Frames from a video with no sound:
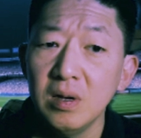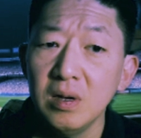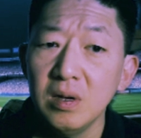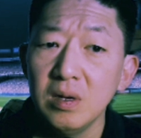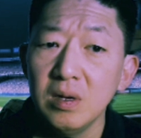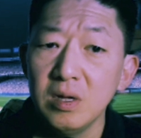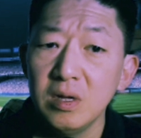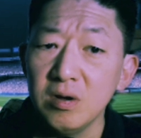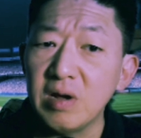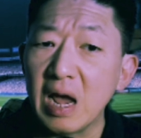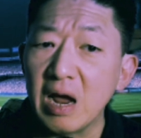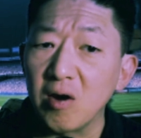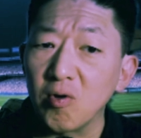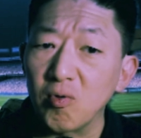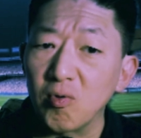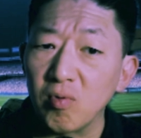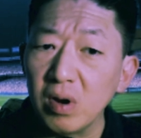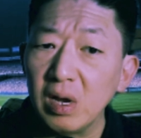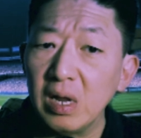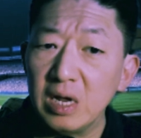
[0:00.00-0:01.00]
you get
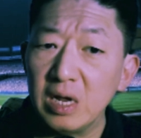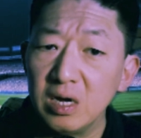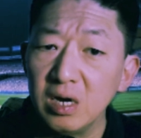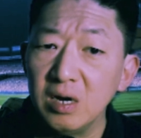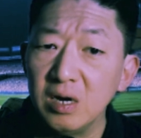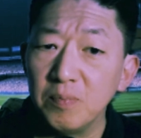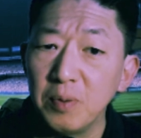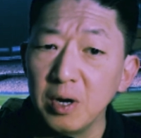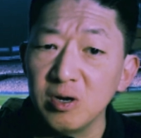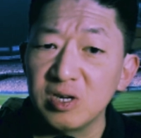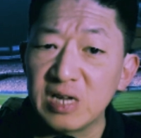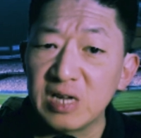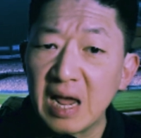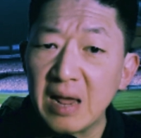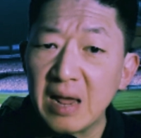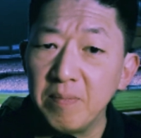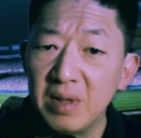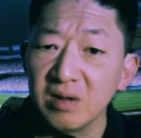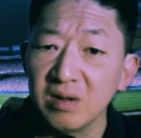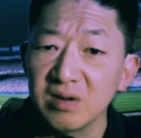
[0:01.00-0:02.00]
really good post-game
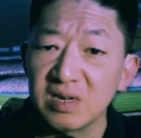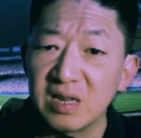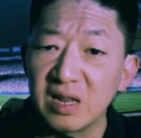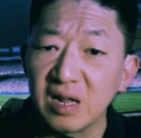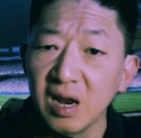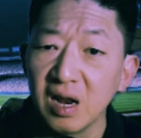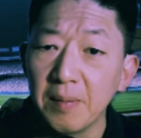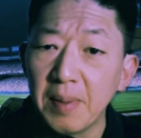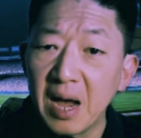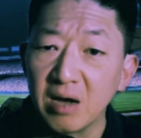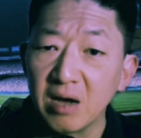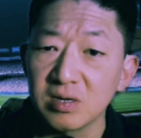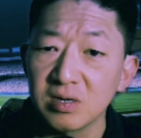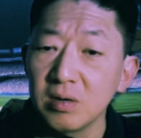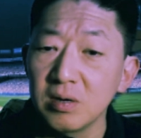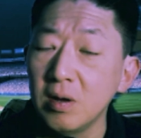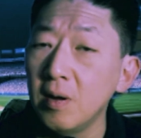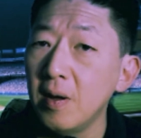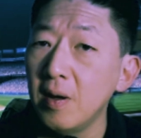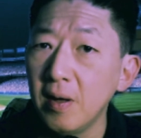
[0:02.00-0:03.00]
meals in the clubhouse.
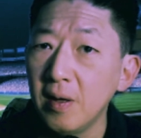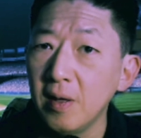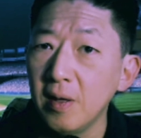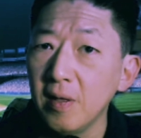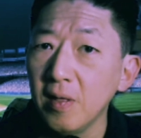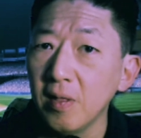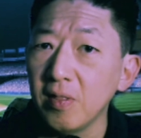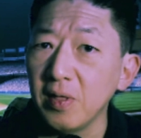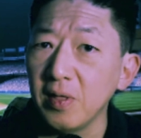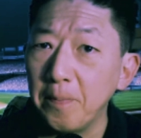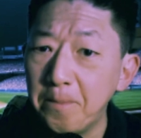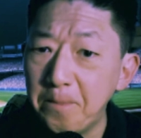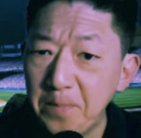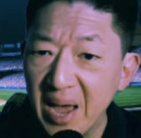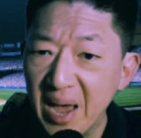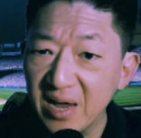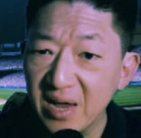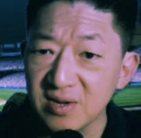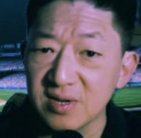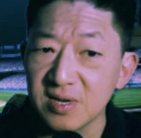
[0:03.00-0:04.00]
The
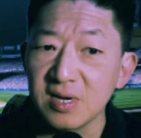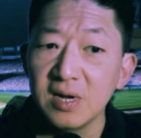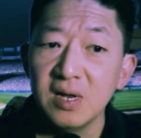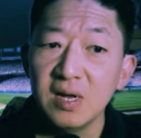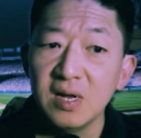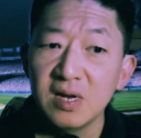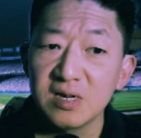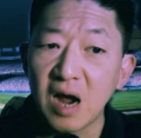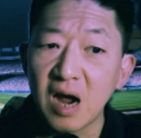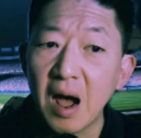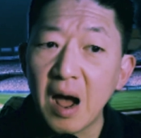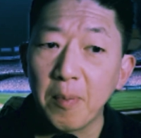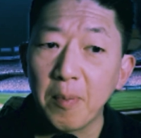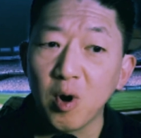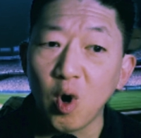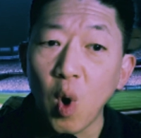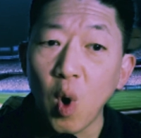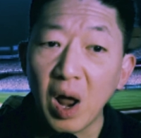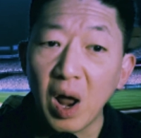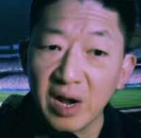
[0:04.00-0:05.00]
best, top
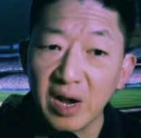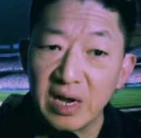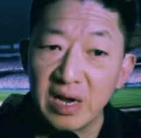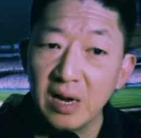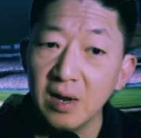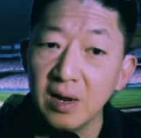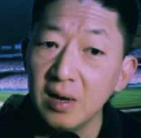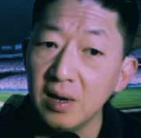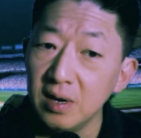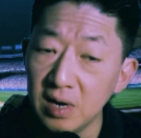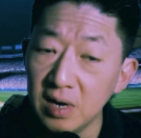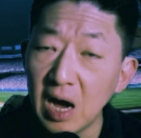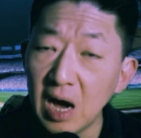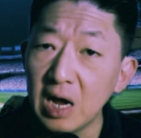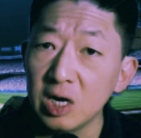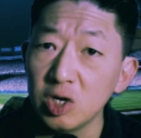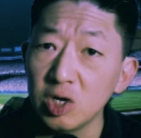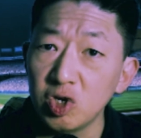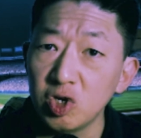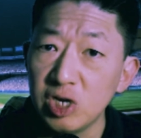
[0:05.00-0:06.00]
quality, not
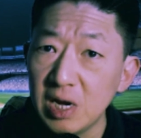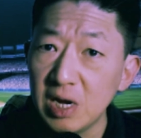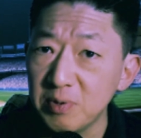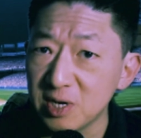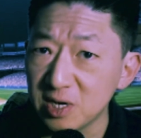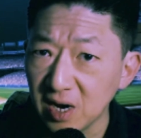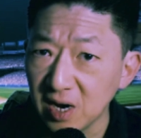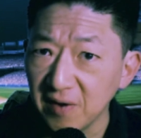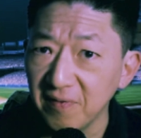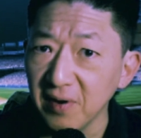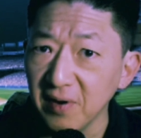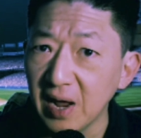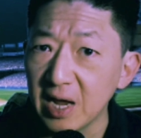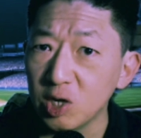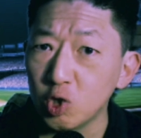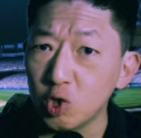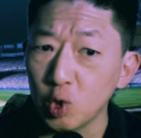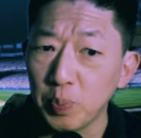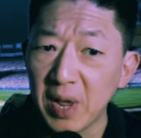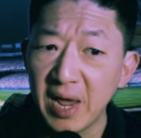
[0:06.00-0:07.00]
cheap stuff like
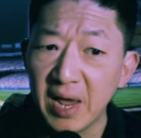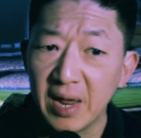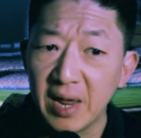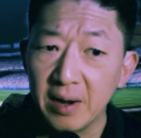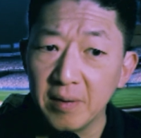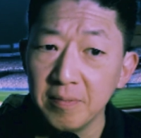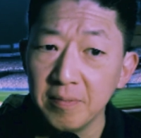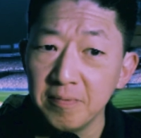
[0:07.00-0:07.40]
Japan.